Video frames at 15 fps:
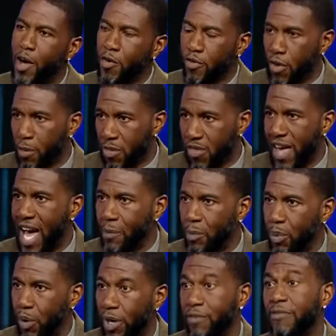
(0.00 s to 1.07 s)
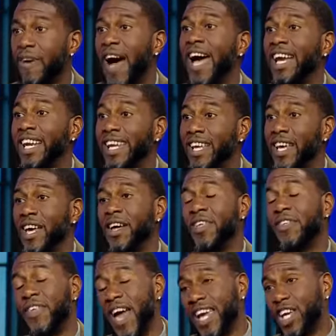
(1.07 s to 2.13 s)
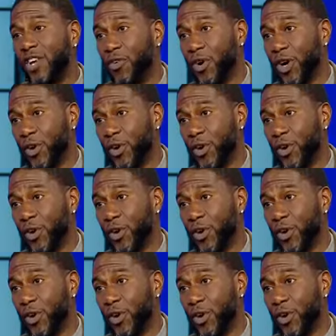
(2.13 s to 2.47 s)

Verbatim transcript: Okay. From that point, okay, finally, that's fine. Thank you so